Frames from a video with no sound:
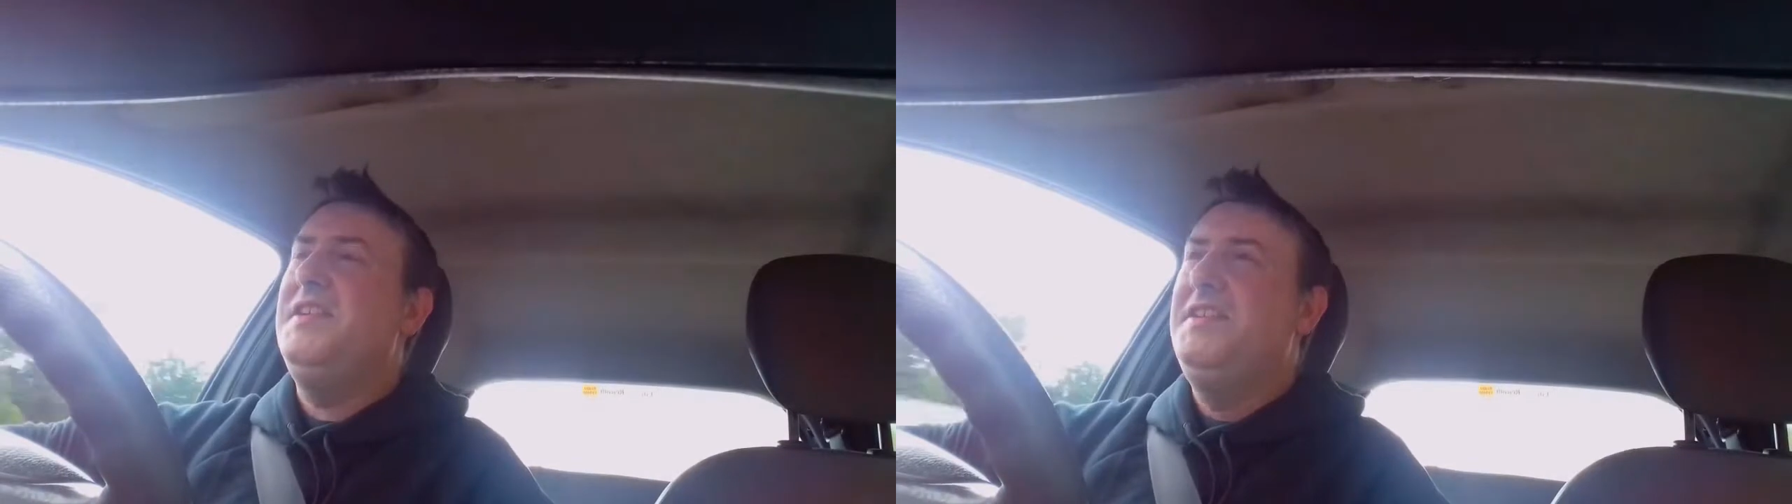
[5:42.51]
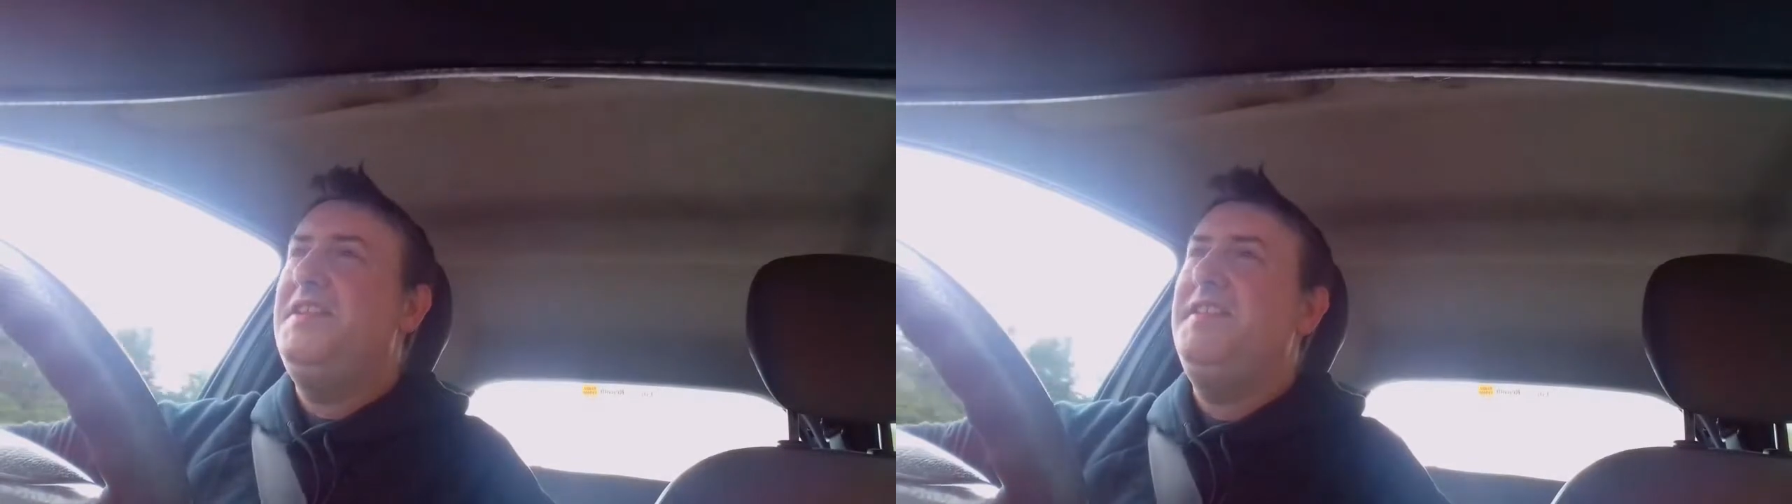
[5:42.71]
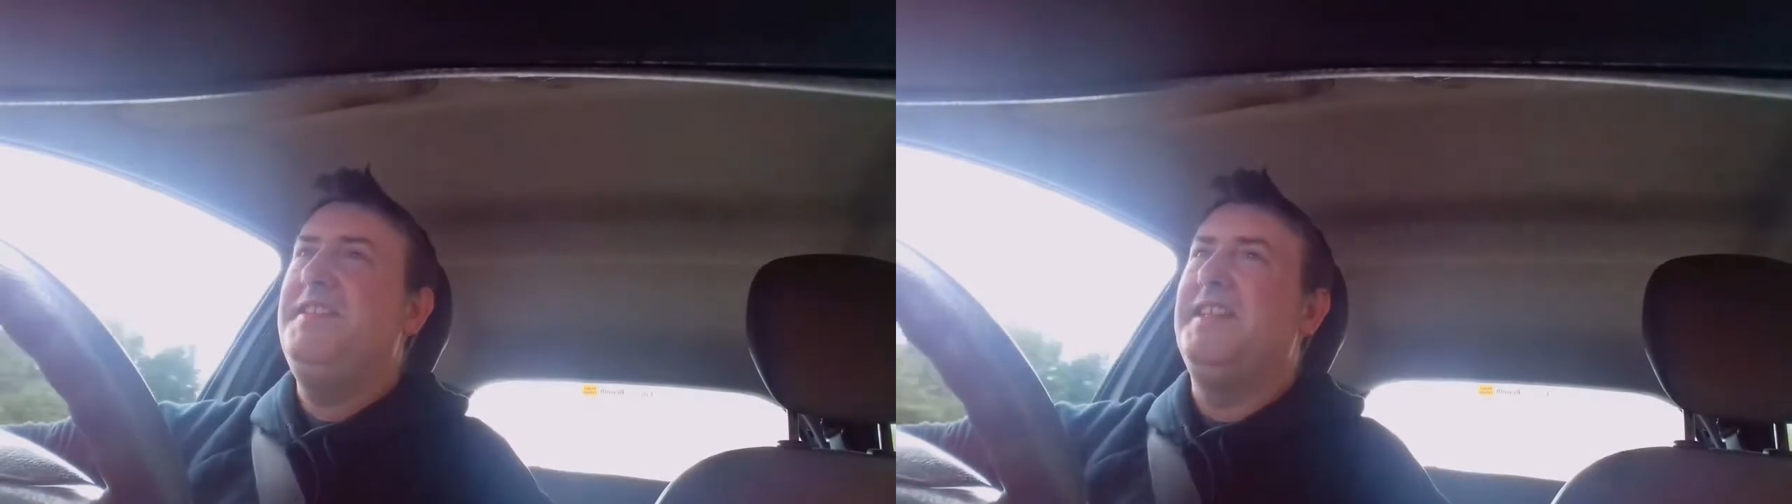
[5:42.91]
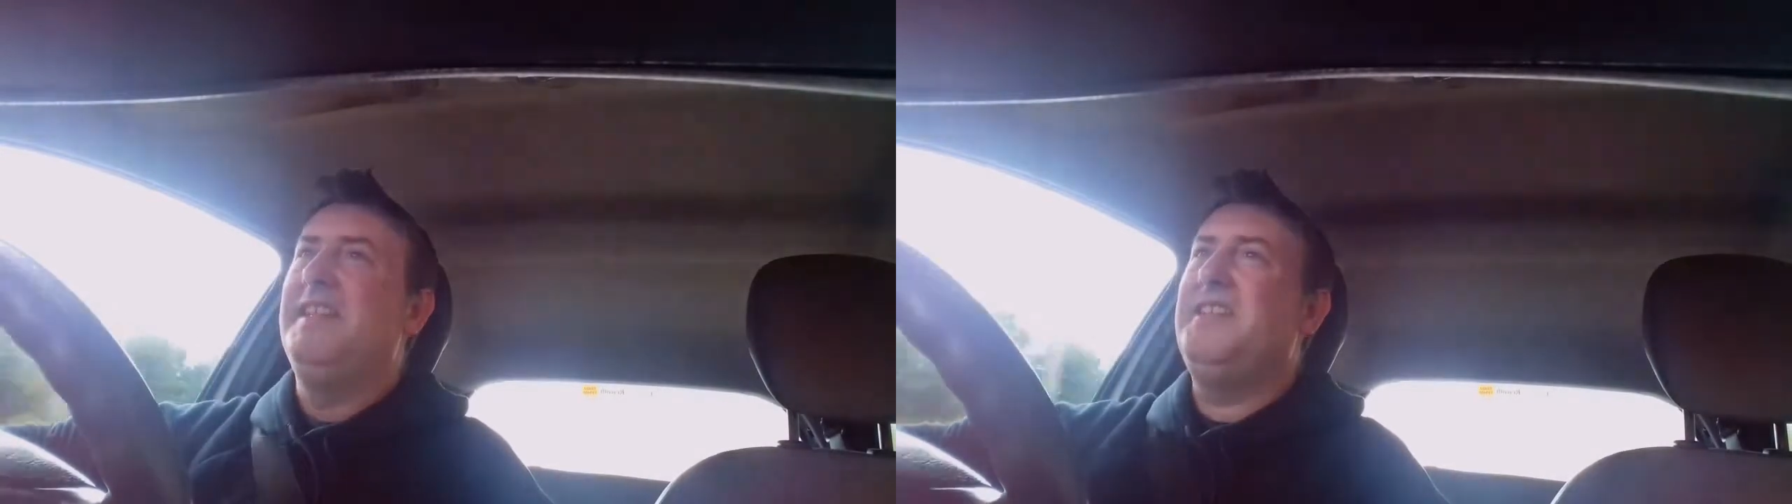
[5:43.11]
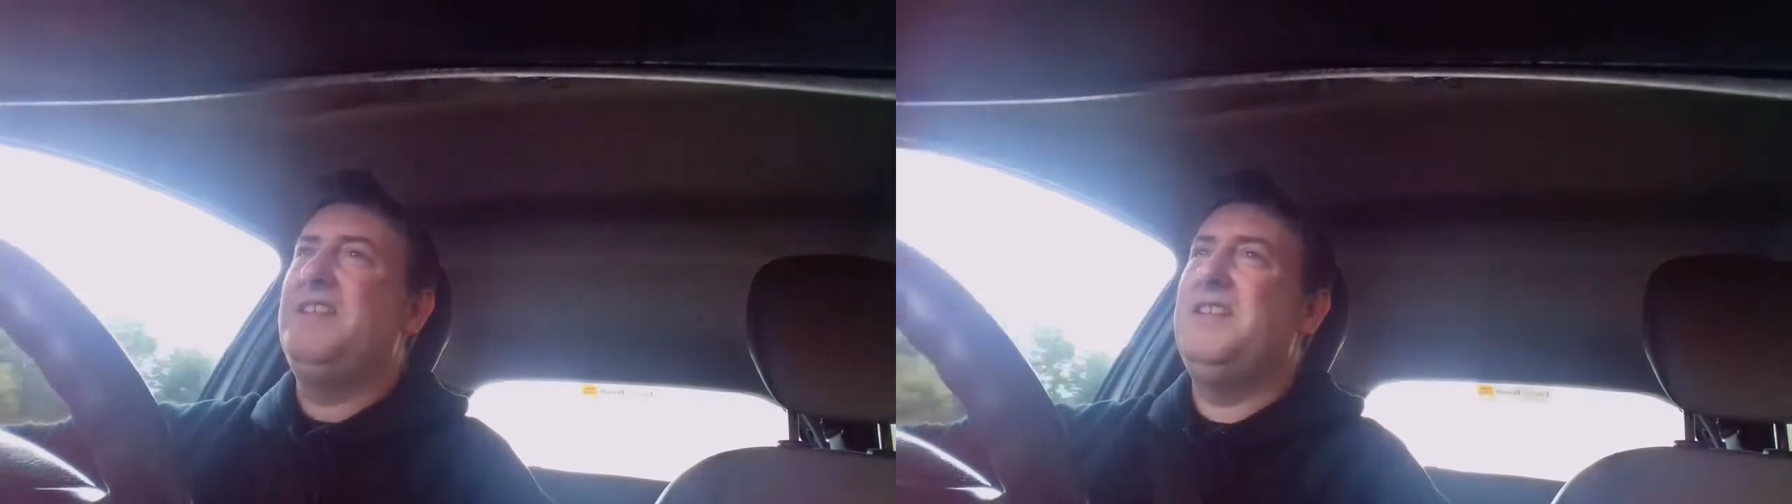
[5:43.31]
turned dirty
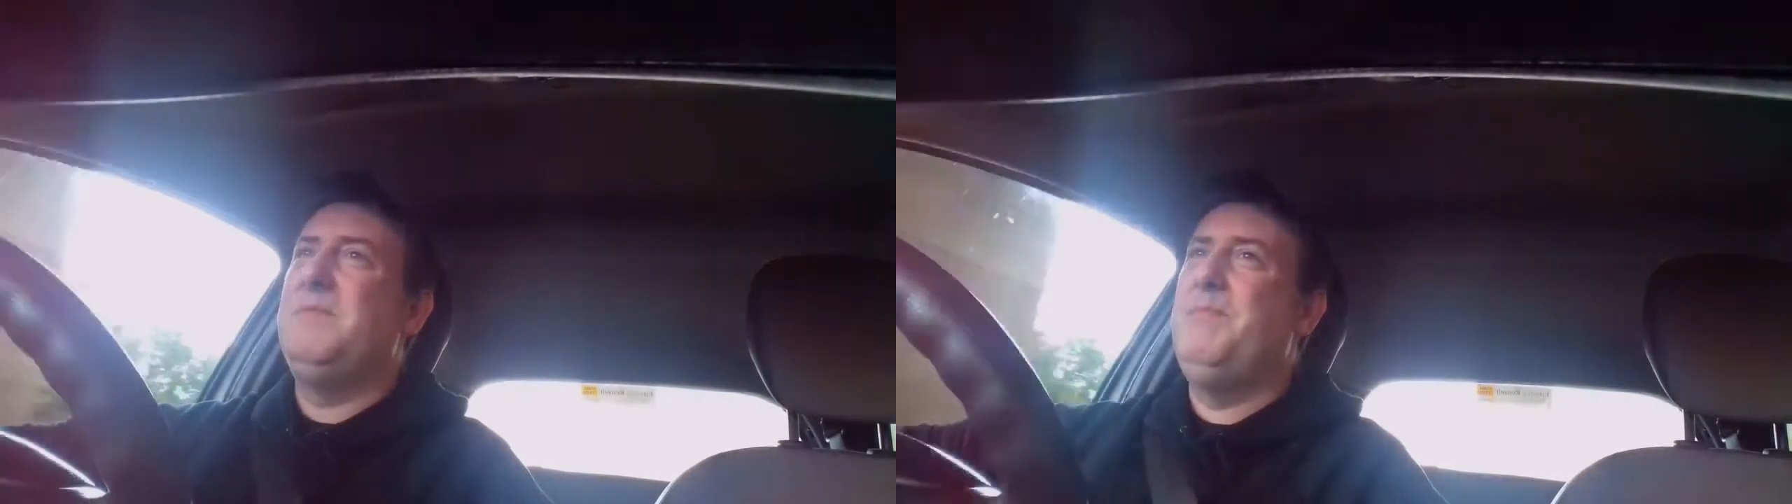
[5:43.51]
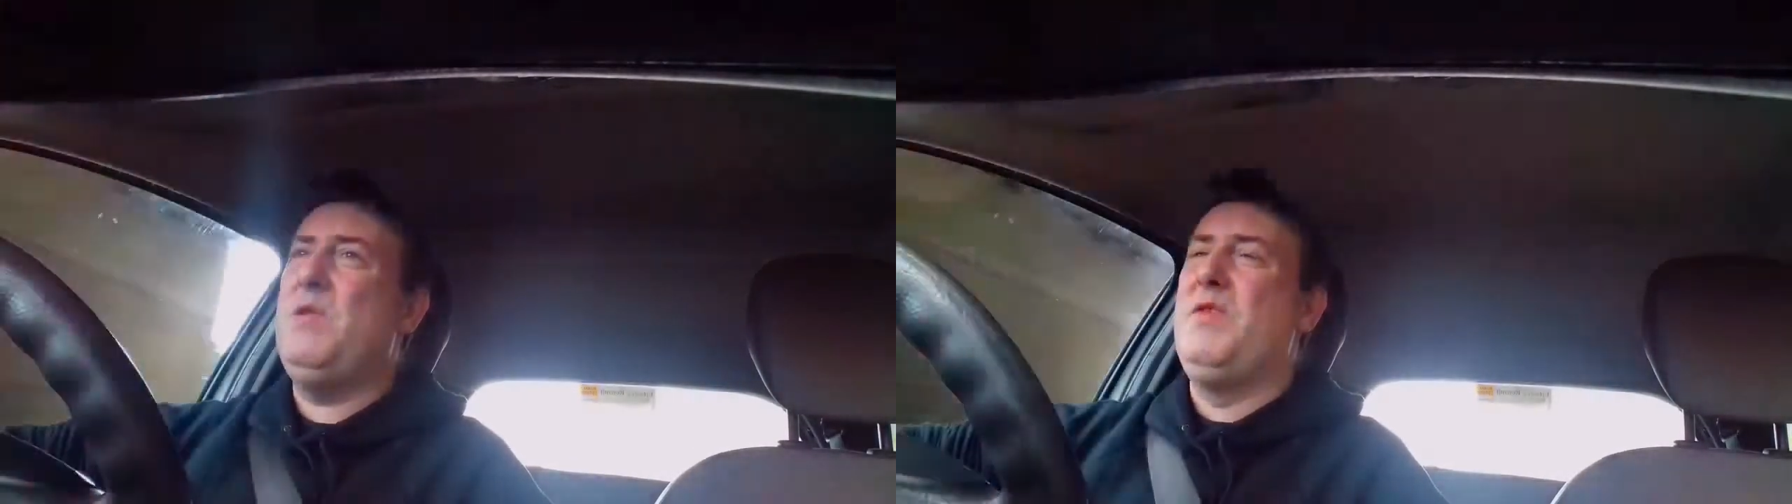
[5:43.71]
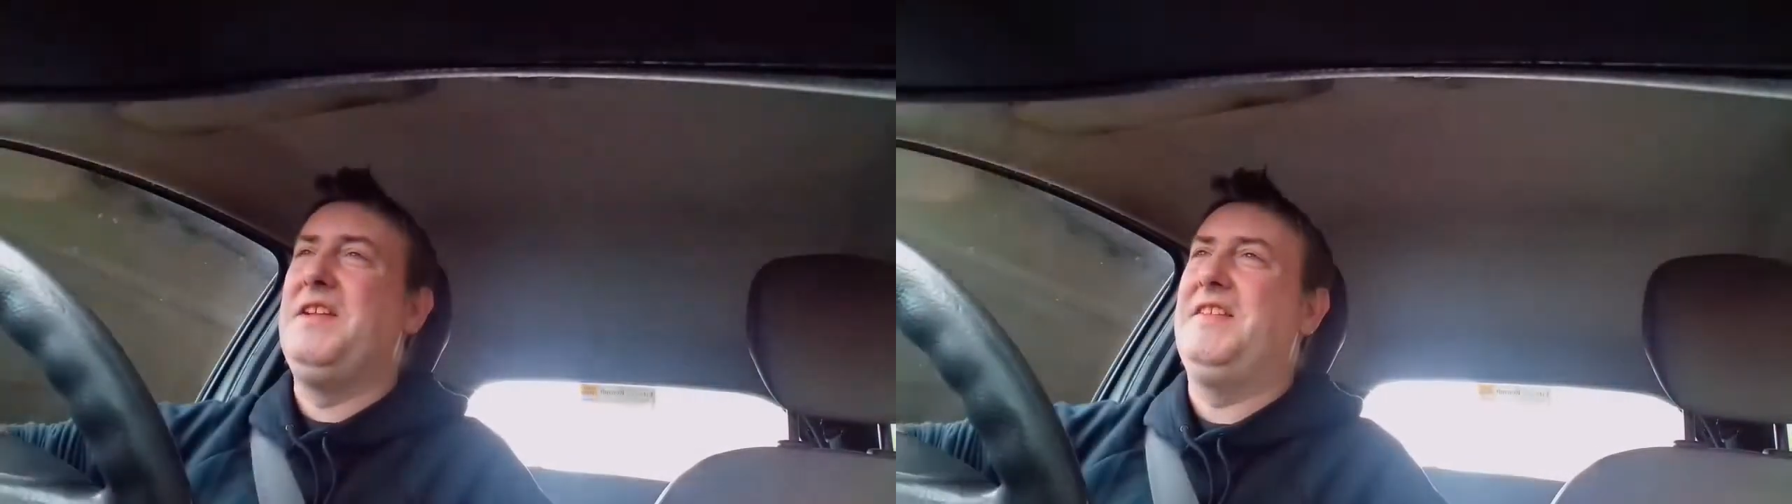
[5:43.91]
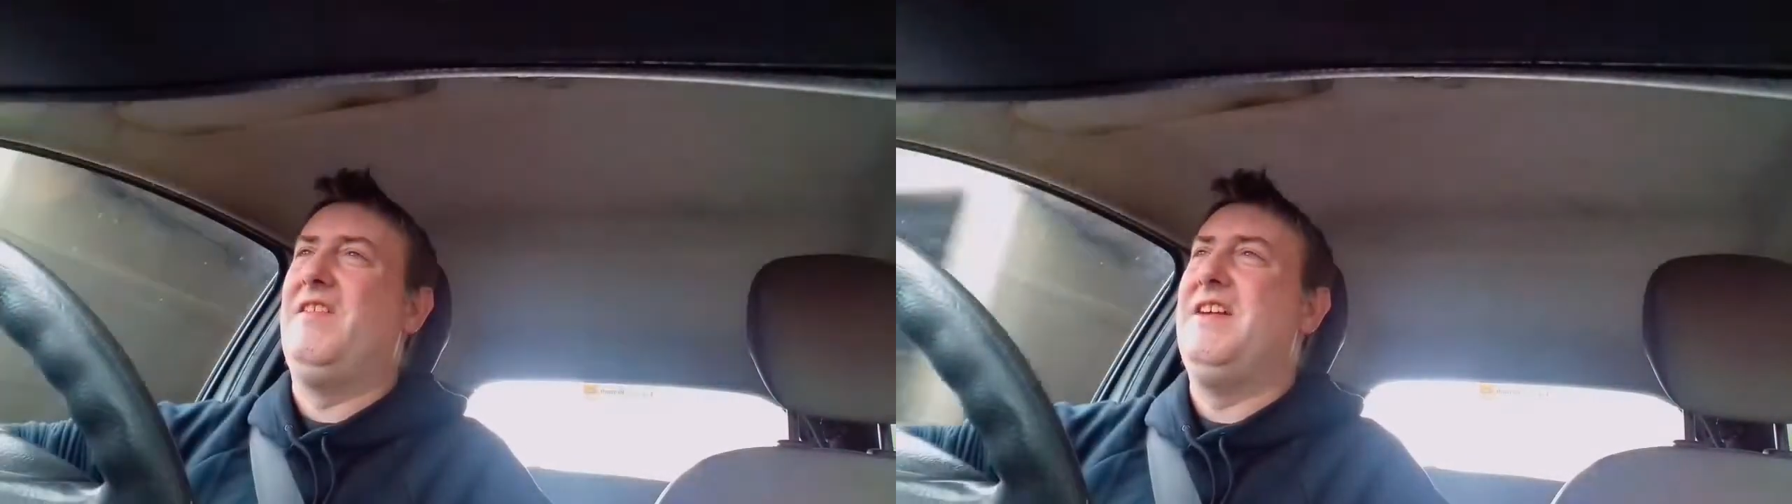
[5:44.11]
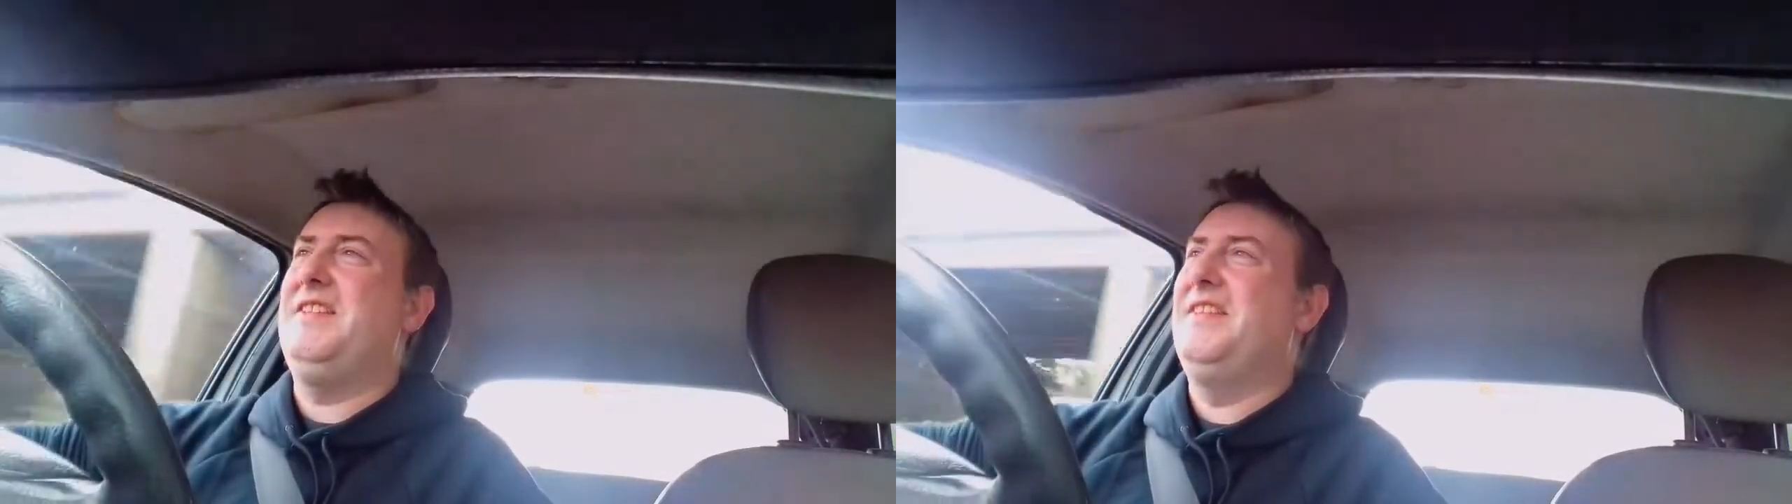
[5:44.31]
and turned into building
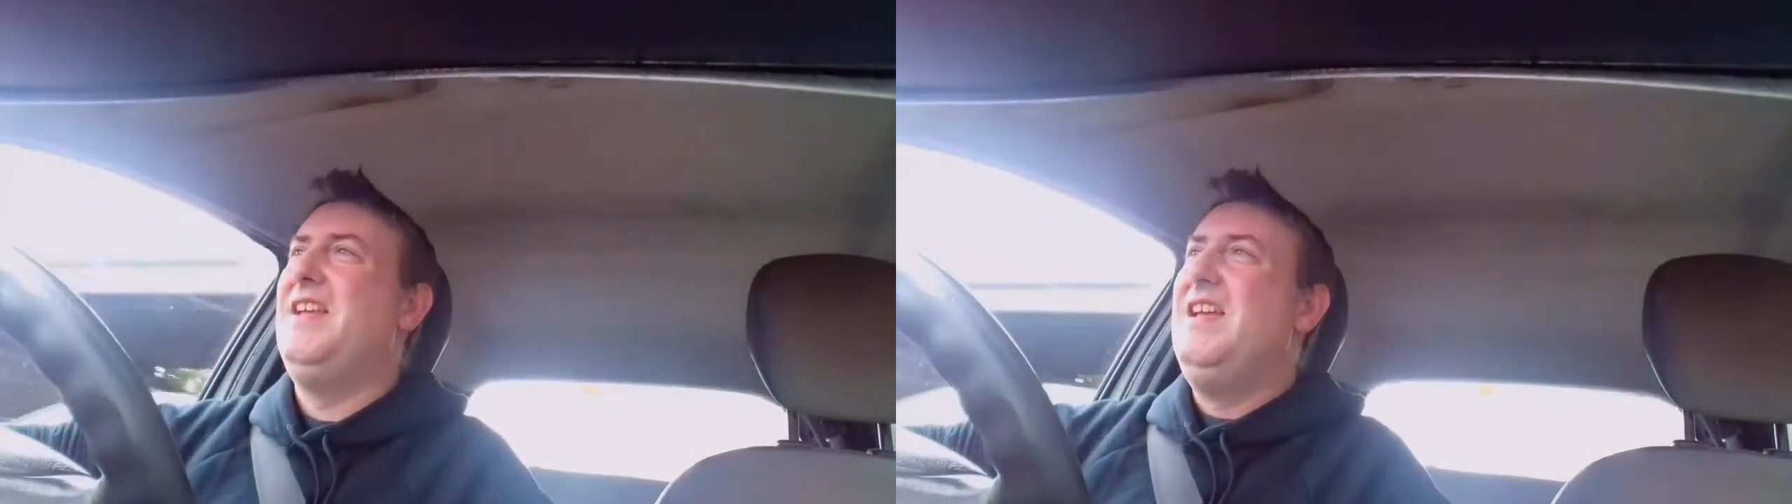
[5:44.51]
sites.